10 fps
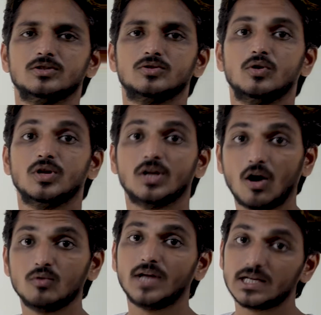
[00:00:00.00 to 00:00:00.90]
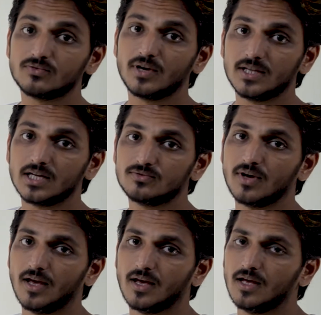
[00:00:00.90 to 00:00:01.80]
so now that's why that's
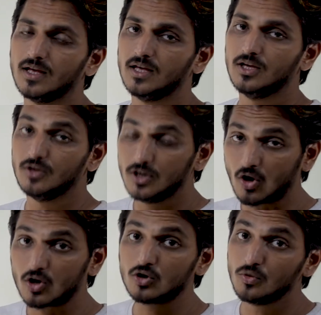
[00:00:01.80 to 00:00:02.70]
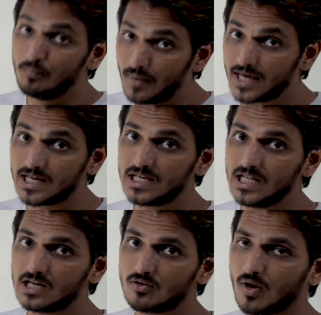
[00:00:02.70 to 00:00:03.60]
why in order to make it
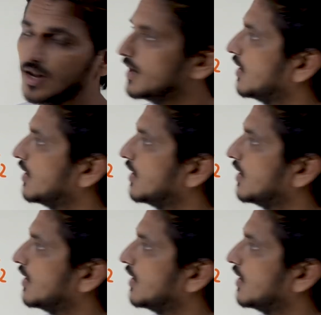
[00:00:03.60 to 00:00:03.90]
equal